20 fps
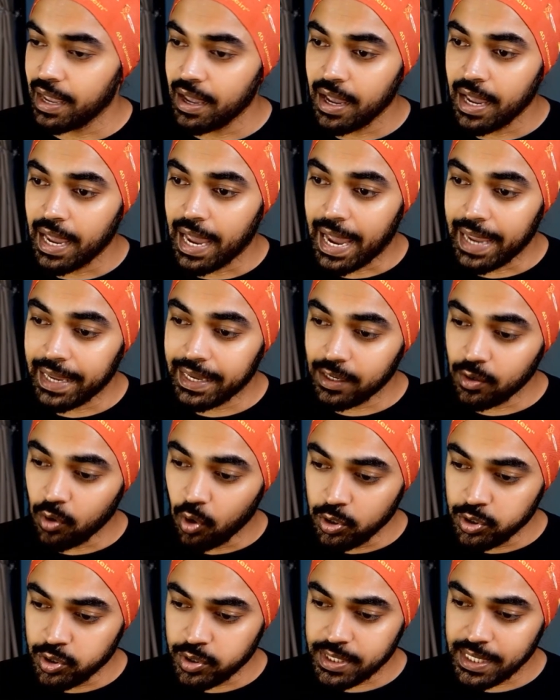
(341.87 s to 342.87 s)
I can
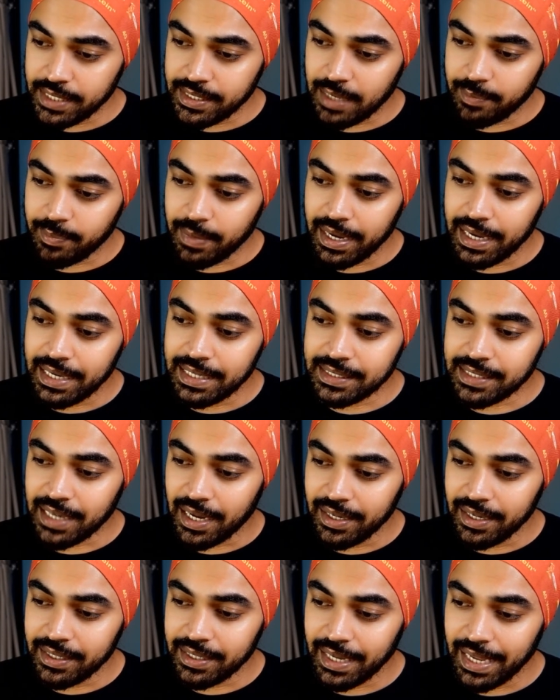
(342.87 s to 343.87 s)
also say that my
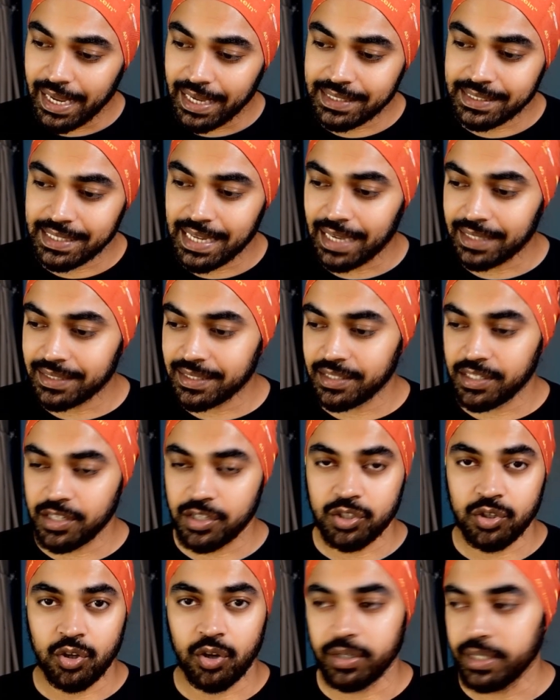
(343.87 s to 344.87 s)
entire x-axis
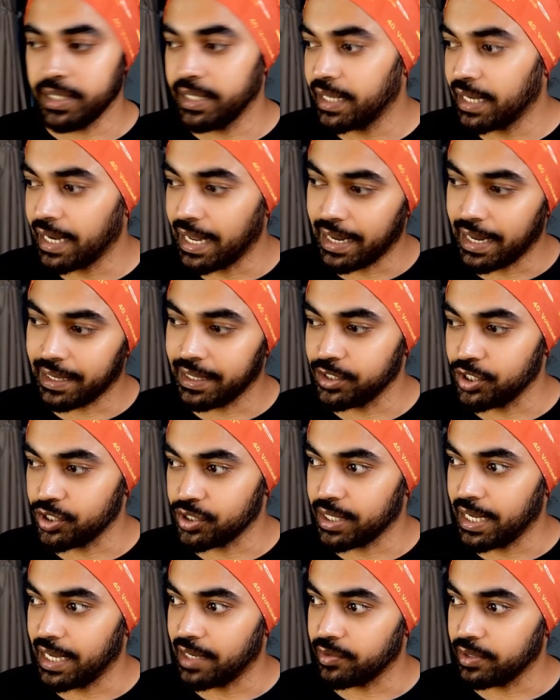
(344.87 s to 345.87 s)
is not needed, and I can
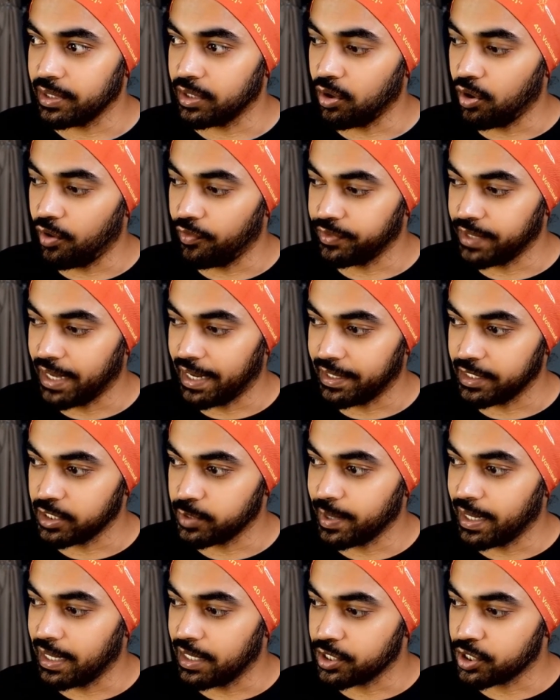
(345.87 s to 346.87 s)
just get rid of that as well.